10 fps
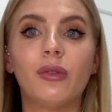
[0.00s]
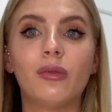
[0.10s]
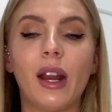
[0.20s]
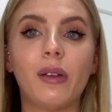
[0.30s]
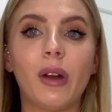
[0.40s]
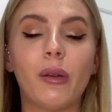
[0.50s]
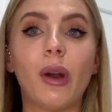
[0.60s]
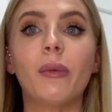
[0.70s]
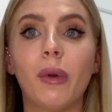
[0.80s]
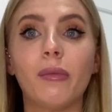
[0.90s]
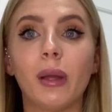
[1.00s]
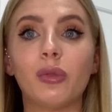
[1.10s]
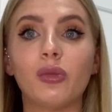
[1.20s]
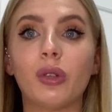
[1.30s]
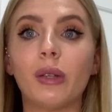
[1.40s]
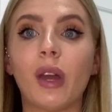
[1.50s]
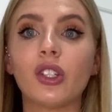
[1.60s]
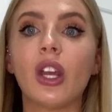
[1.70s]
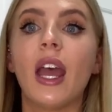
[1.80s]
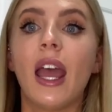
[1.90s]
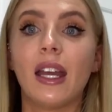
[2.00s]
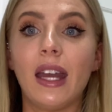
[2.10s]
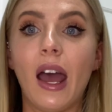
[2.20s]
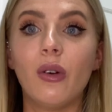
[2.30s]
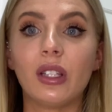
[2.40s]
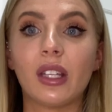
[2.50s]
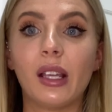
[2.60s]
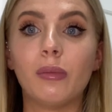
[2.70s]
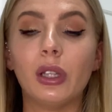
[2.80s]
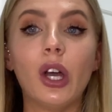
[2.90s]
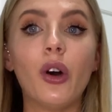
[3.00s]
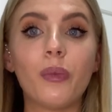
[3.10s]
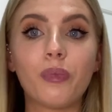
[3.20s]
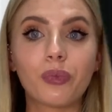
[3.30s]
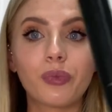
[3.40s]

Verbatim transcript: right, right, right above my boot pretty much. Now it's like below.